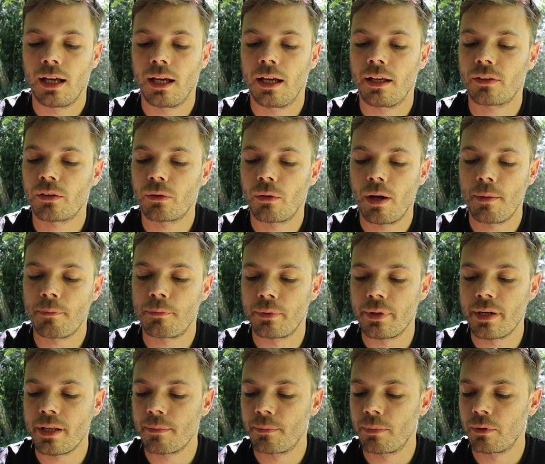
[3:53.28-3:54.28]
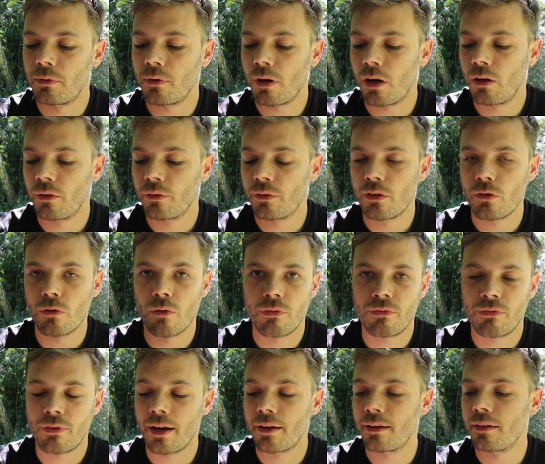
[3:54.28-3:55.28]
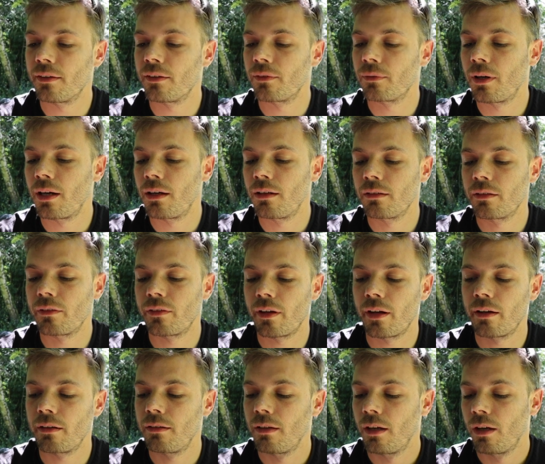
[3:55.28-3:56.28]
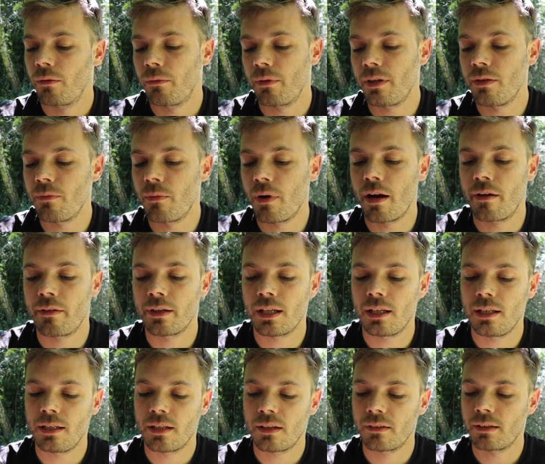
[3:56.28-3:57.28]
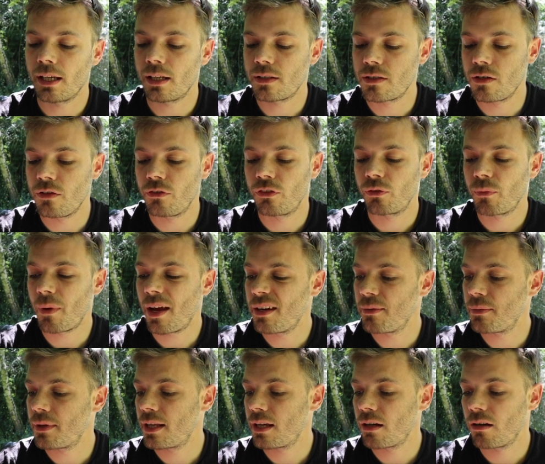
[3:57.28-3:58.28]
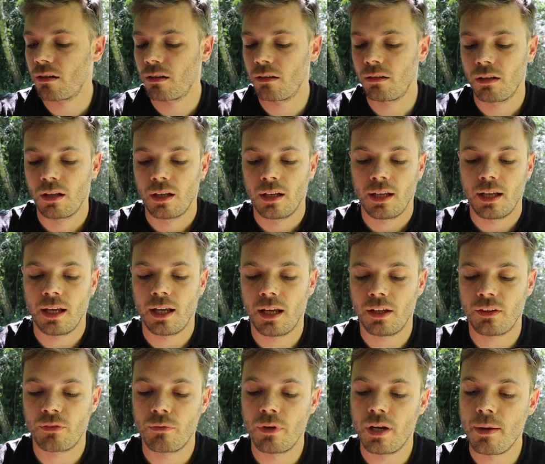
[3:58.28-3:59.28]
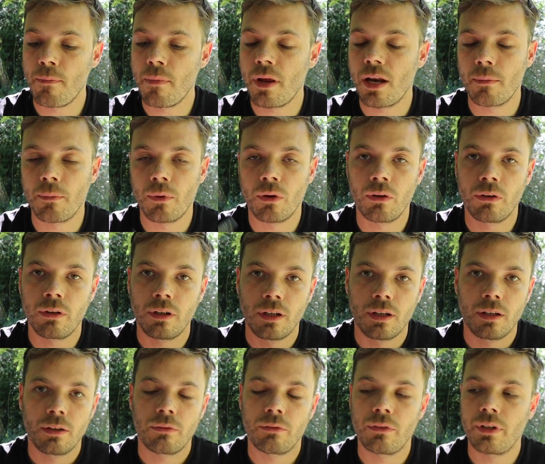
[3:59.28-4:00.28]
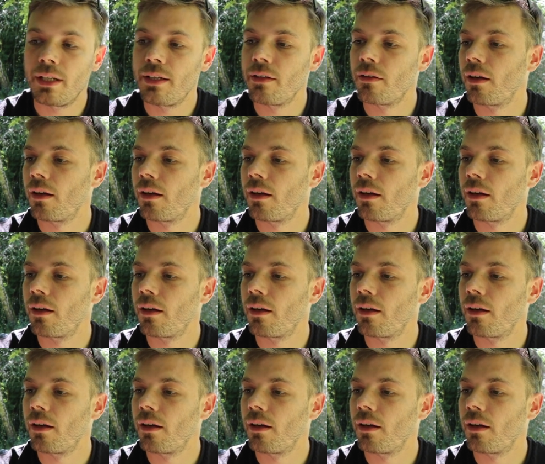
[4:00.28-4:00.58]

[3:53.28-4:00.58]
It's quite breathable on your front as well, so when you're wearing it, you don't get too sweaty with it on. It's really minimal, really